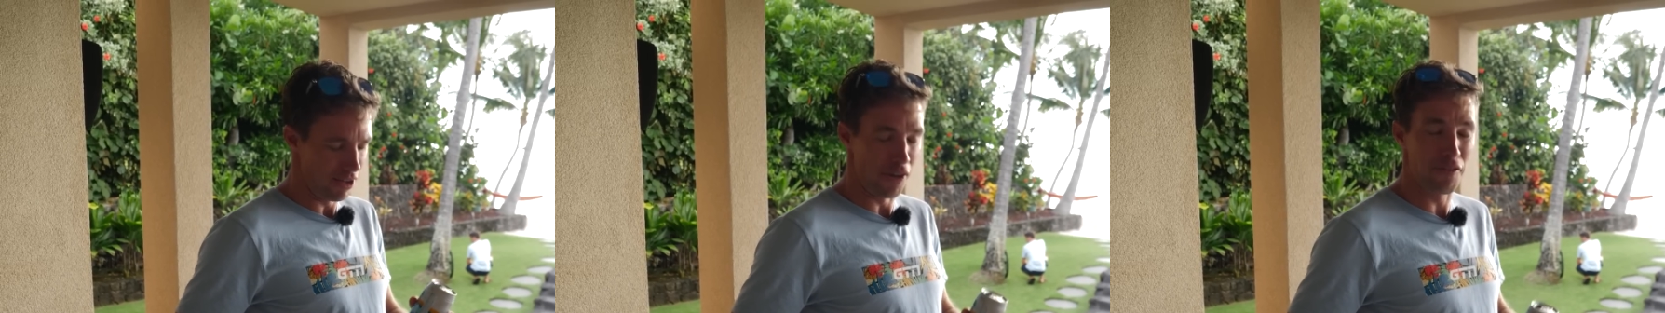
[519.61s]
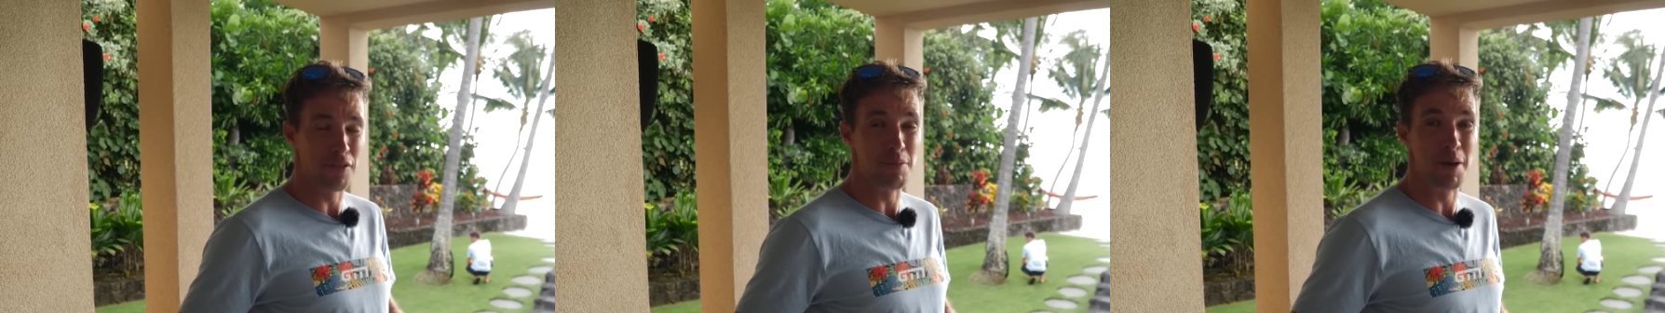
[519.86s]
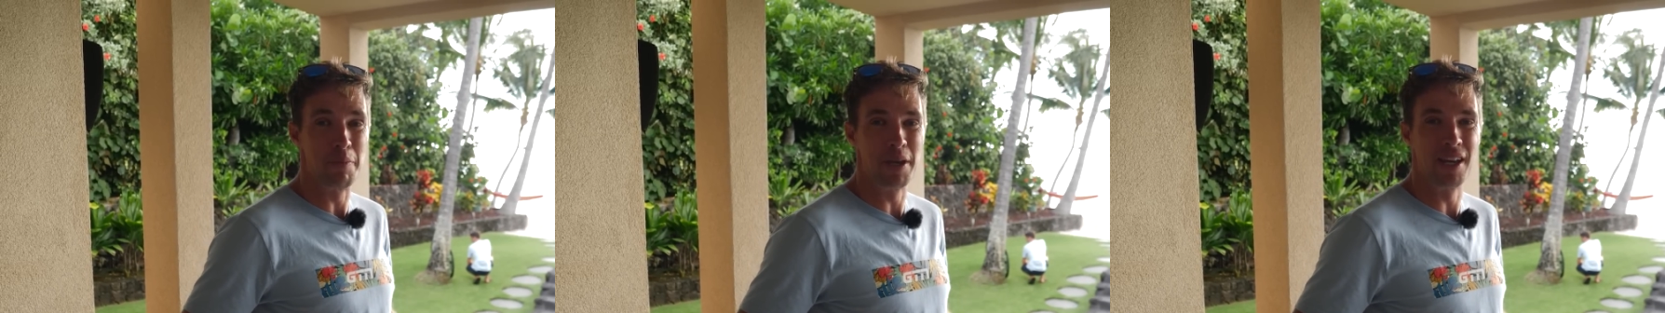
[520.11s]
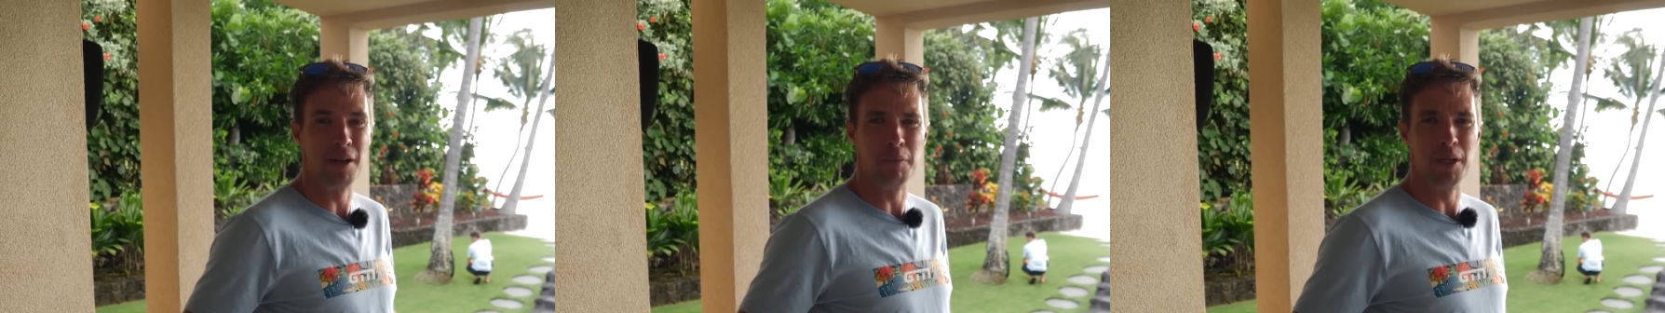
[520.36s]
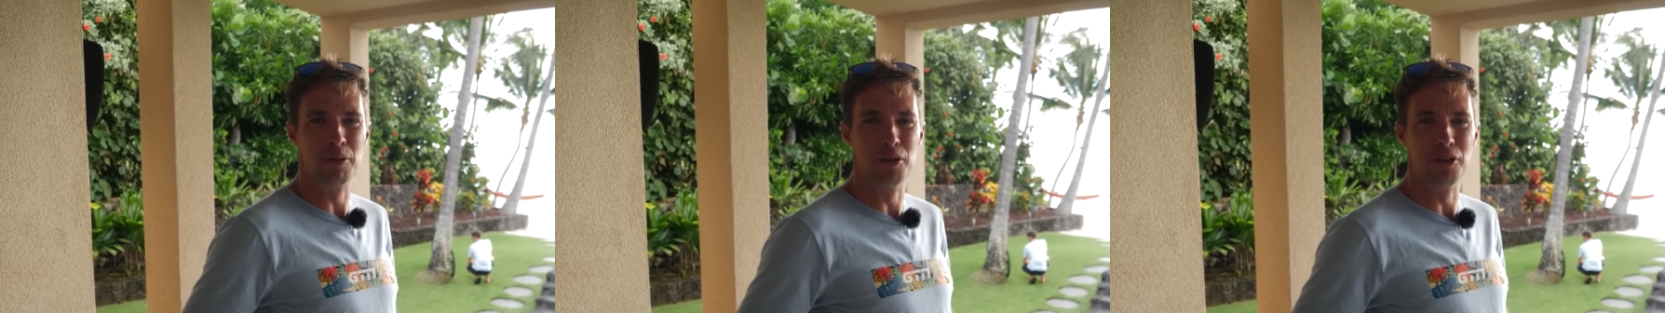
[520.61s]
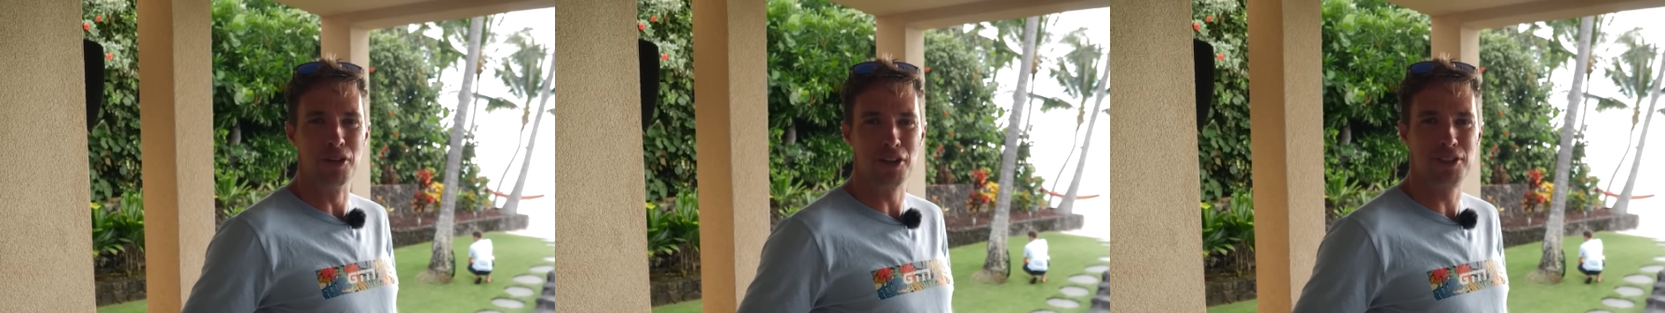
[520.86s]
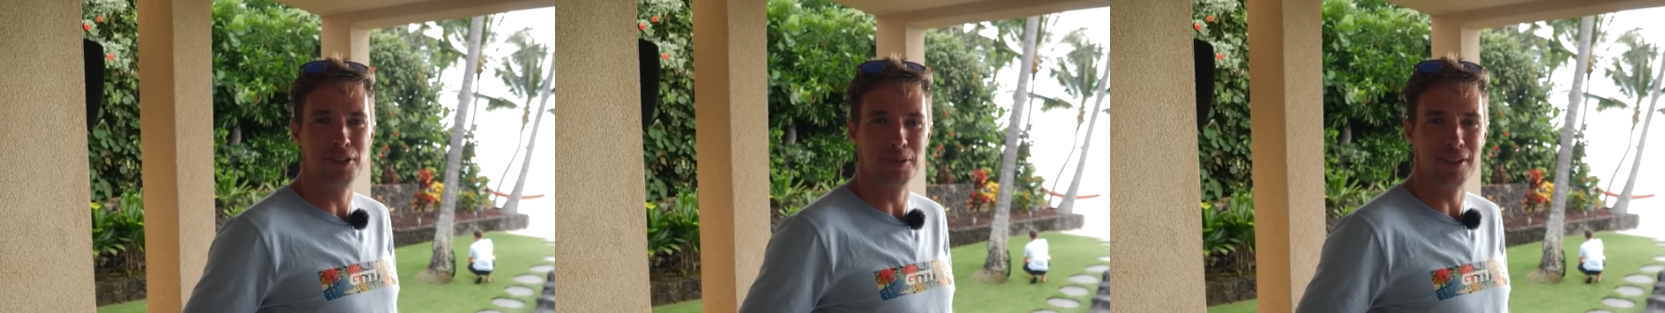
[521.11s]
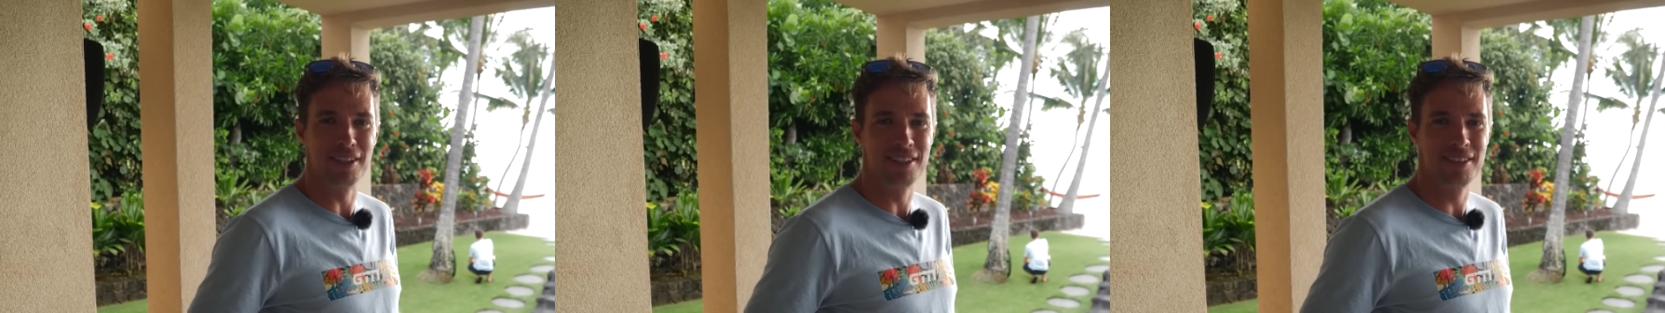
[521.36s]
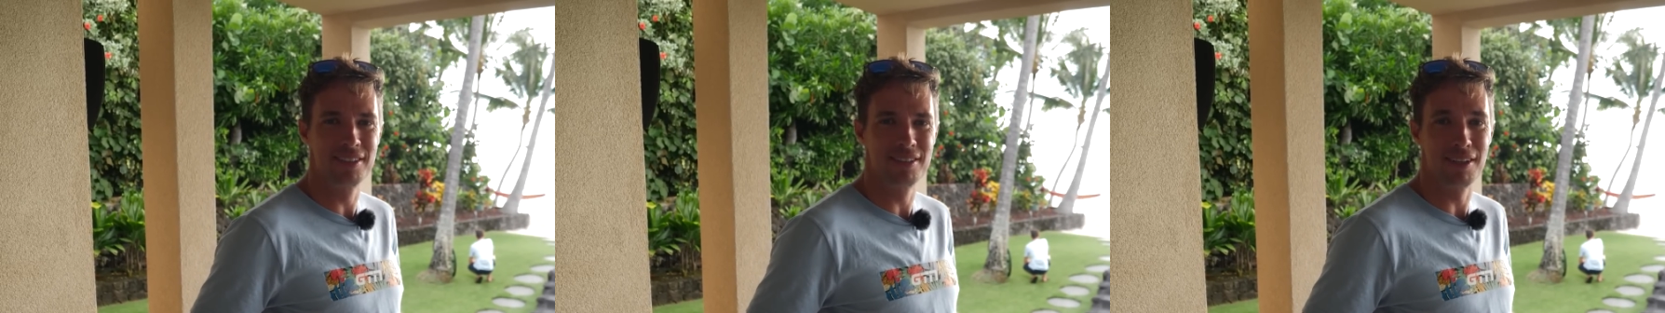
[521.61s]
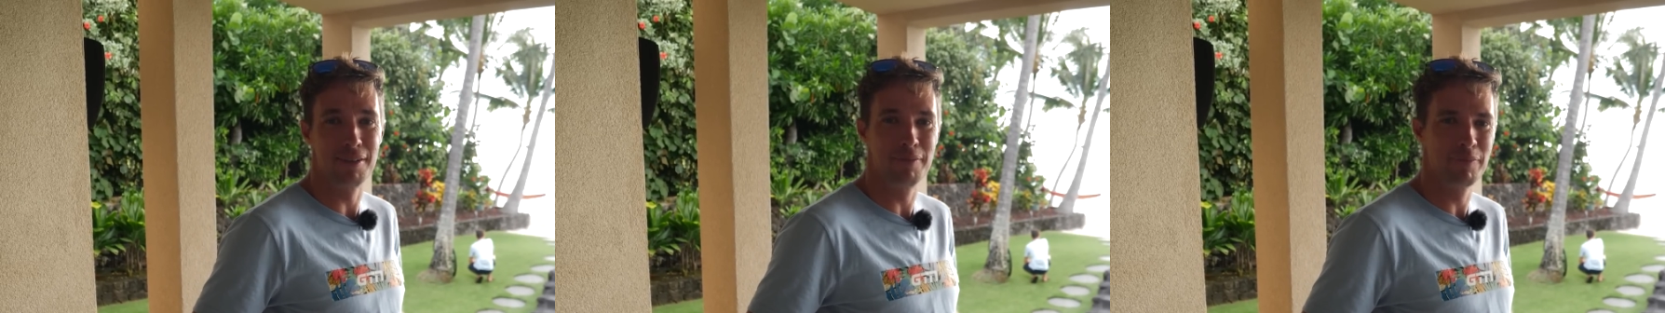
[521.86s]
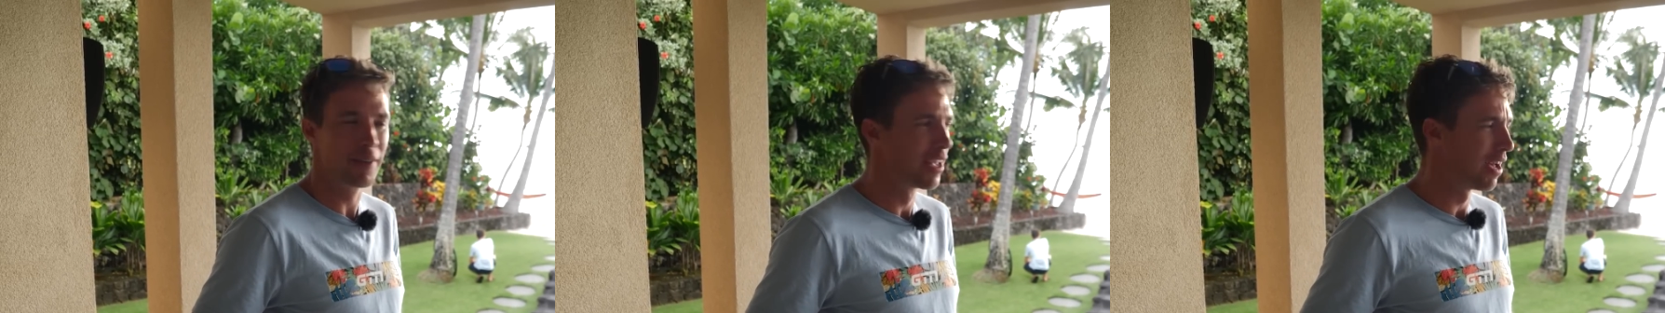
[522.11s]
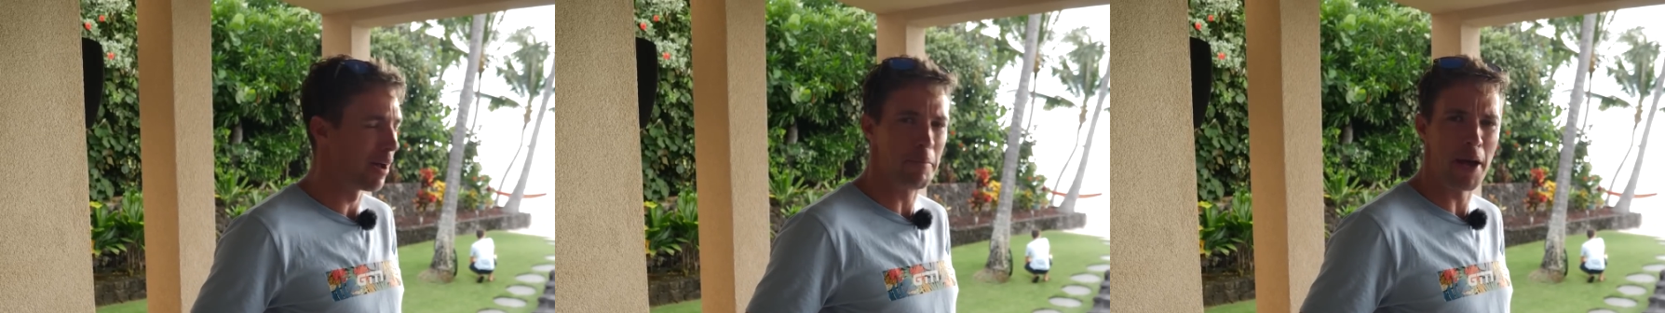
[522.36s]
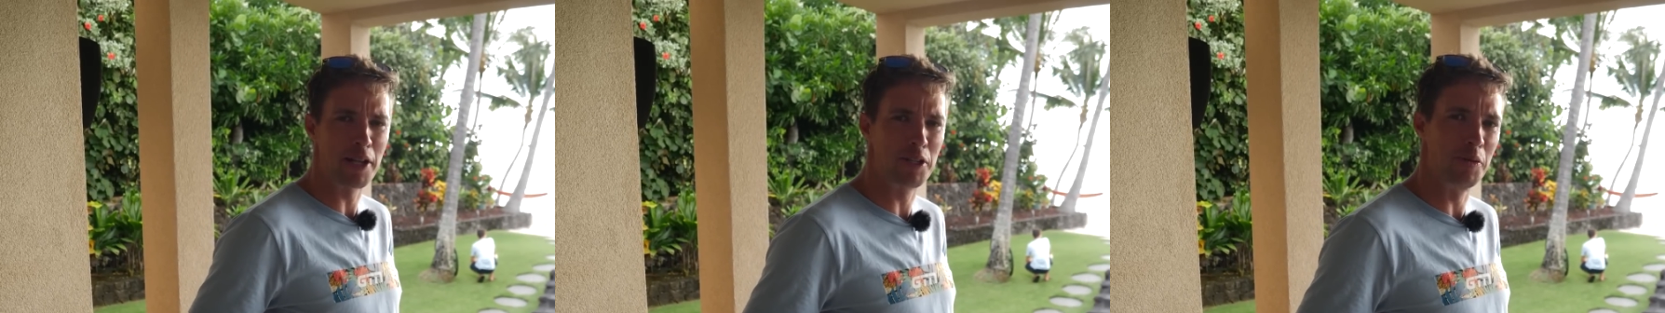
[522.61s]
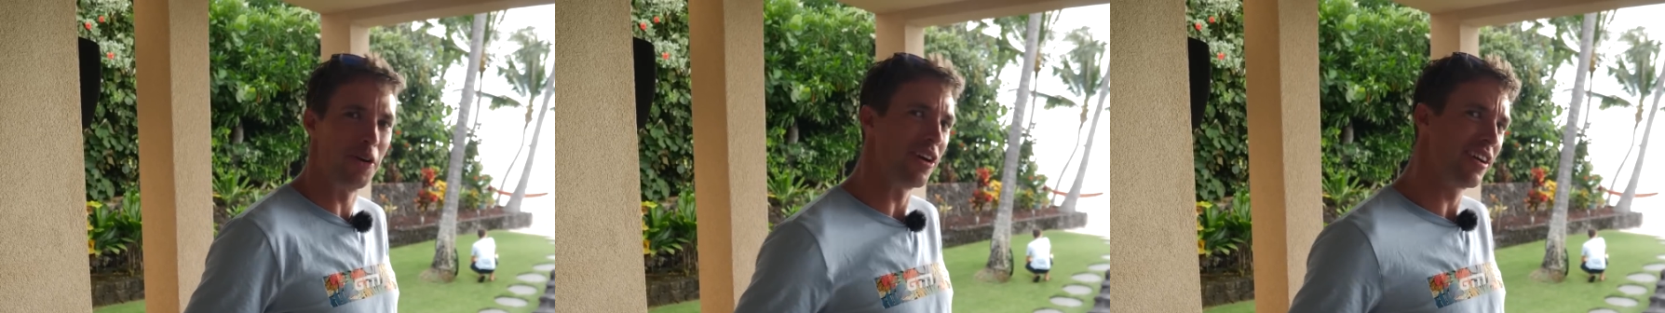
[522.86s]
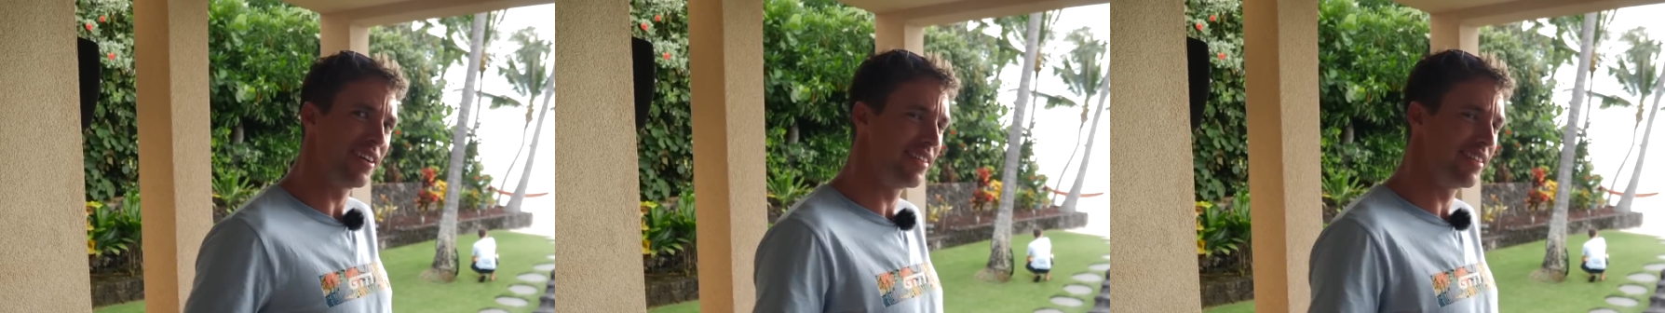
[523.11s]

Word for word: offered me a beer, and it would be rude not to, wouldn't it? So, uh, back to work.